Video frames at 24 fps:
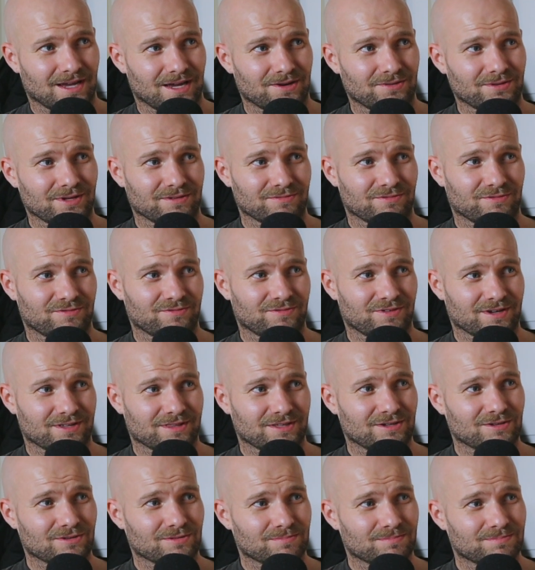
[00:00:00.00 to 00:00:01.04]
I don't give a fuck
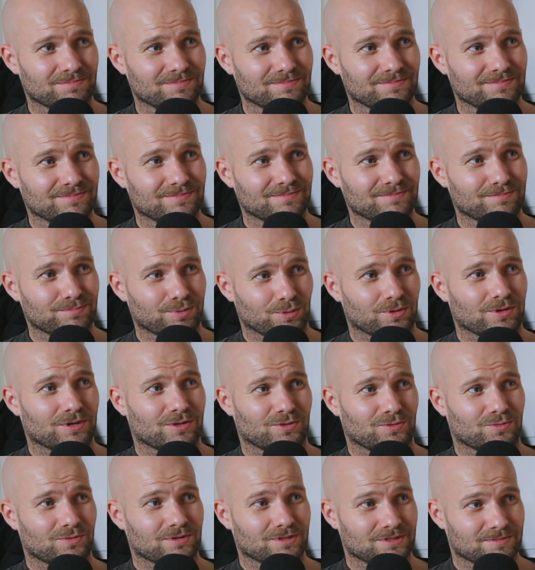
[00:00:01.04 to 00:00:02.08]
that you're born in
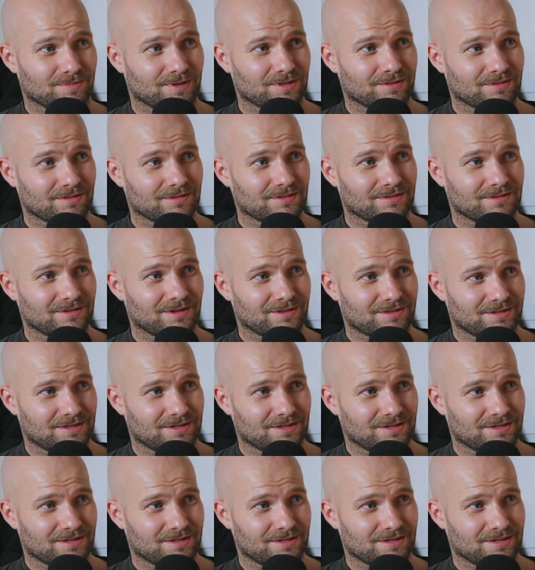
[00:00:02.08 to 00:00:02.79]
the worst month of the